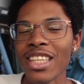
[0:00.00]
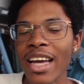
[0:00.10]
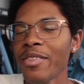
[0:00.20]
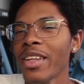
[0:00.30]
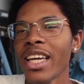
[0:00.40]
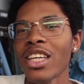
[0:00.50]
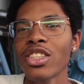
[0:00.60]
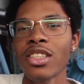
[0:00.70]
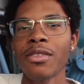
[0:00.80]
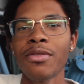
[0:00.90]
I feel like it's
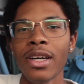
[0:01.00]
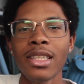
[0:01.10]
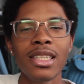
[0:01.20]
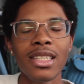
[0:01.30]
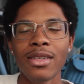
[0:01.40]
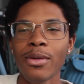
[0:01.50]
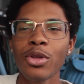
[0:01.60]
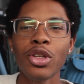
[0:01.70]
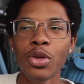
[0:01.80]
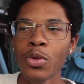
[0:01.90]
just a fun,
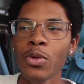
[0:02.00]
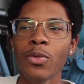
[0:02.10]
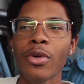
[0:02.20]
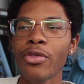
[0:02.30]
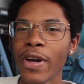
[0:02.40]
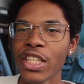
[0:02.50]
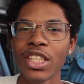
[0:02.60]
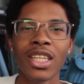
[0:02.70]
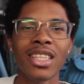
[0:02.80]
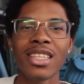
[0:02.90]
new,
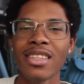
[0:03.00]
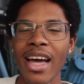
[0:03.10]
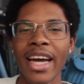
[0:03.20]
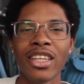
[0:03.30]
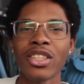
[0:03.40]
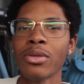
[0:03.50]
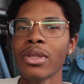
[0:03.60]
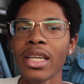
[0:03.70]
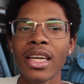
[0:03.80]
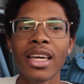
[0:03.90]
refreshing design. It's
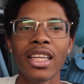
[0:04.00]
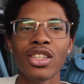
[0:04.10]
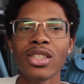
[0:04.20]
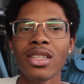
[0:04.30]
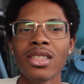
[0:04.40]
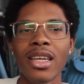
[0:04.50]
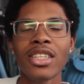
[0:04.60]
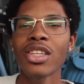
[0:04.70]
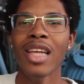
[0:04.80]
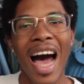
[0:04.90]
unique and it's
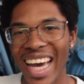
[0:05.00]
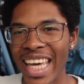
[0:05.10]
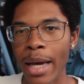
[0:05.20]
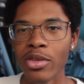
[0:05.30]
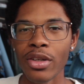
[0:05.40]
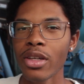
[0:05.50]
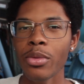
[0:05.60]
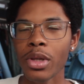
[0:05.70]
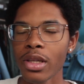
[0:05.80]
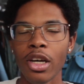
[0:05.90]
just eye-capturing. They're
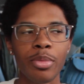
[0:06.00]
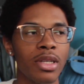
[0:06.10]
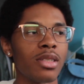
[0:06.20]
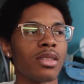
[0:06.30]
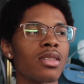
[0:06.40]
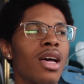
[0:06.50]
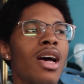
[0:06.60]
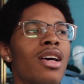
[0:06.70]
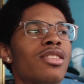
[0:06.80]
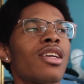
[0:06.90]
really dope pieces.
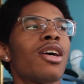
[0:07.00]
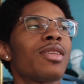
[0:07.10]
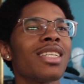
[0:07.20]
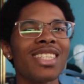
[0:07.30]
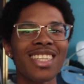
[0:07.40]
So this